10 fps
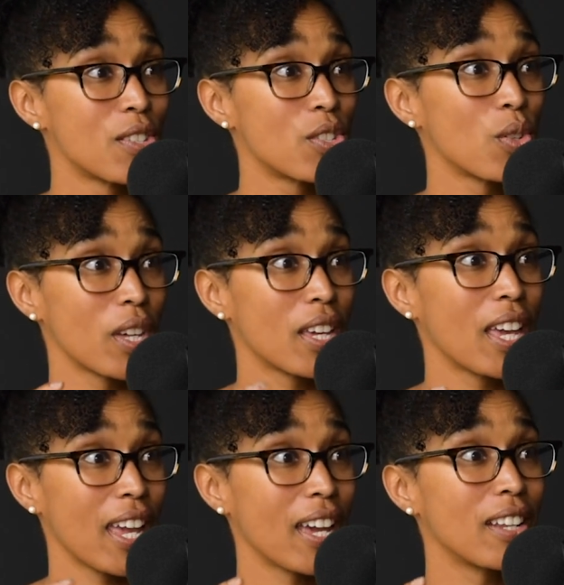So they
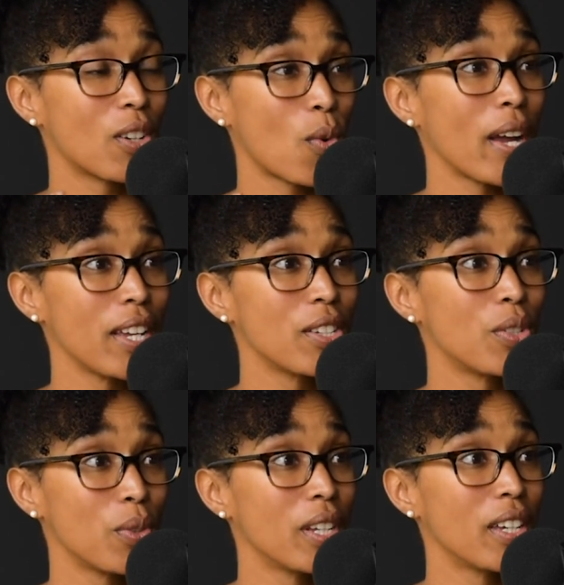can't quite
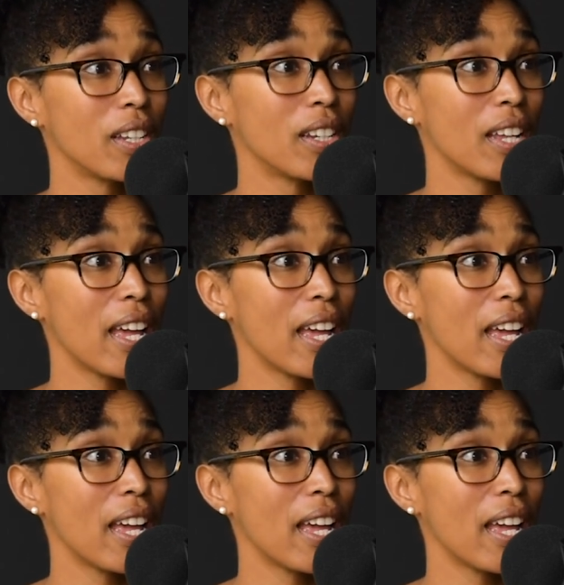tune in.